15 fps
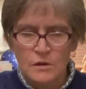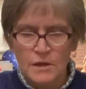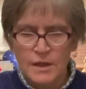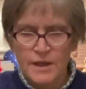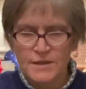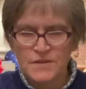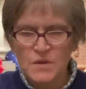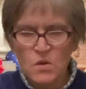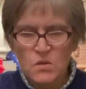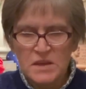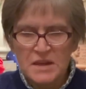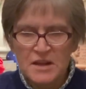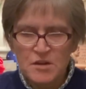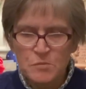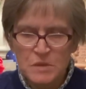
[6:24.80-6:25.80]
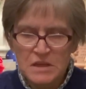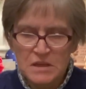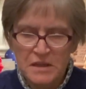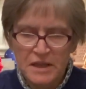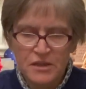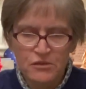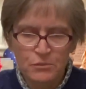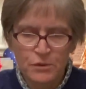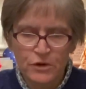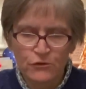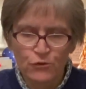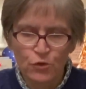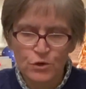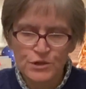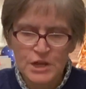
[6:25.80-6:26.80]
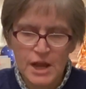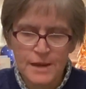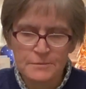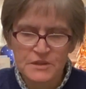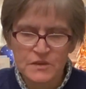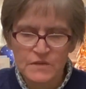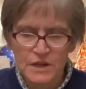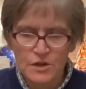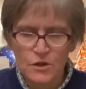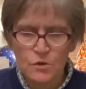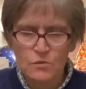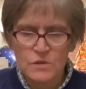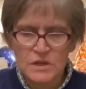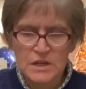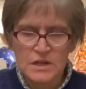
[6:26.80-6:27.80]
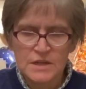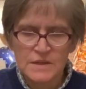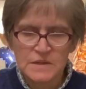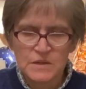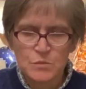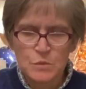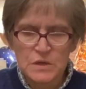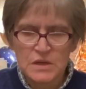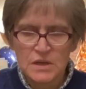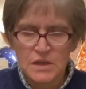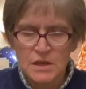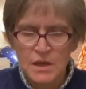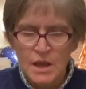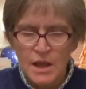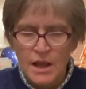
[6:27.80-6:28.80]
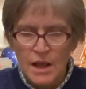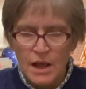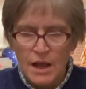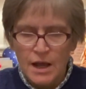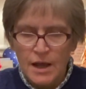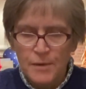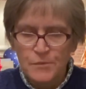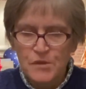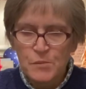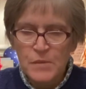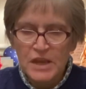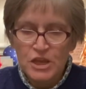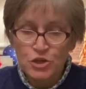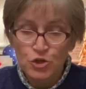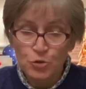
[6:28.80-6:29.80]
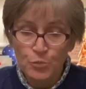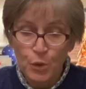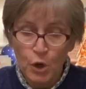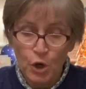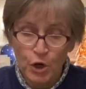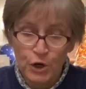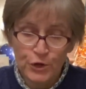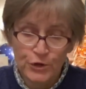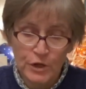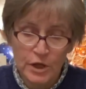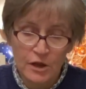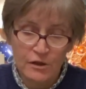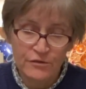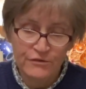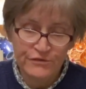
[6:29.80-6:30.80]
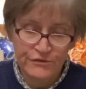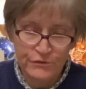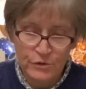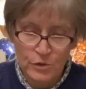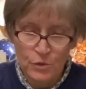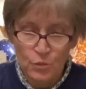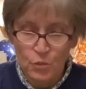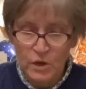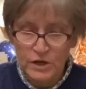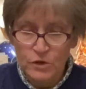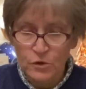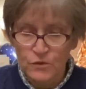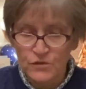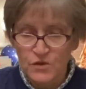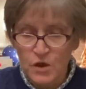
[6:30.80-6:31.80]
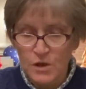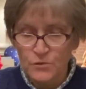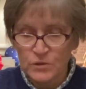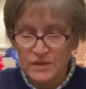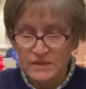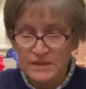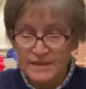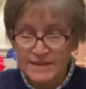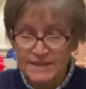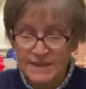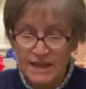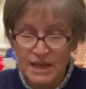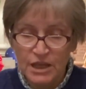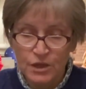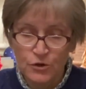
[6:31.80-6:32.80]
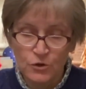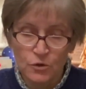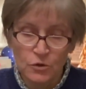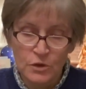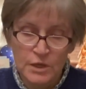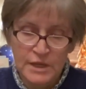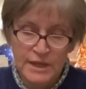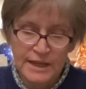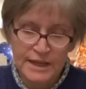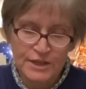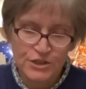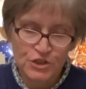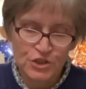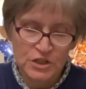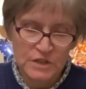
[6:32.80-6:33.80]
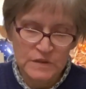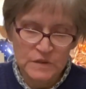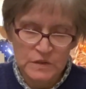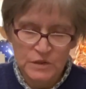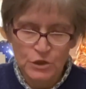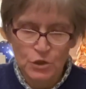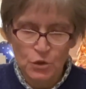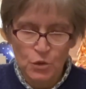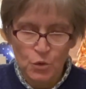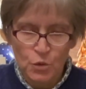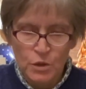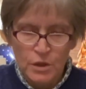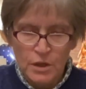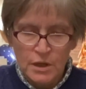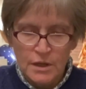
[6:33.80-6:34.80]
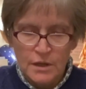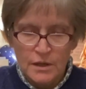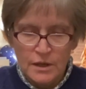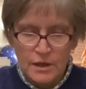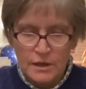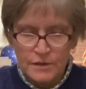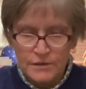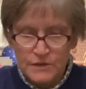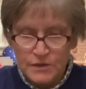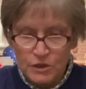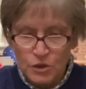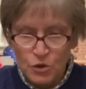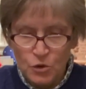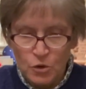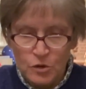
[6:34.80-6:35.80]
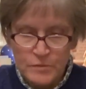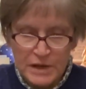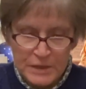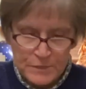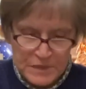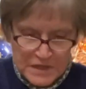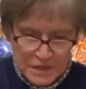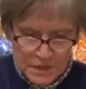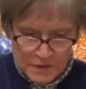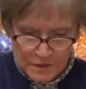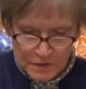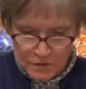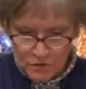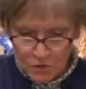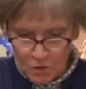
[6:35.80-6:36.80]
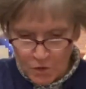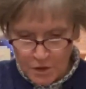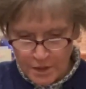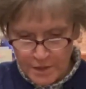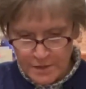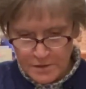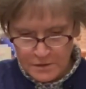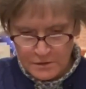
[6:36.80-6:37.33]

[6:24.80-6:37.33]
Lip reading: It's only going to be like 3 or 4 times because I don't need it to be the major part of what goes on with this candle. It's just to secure my pieces on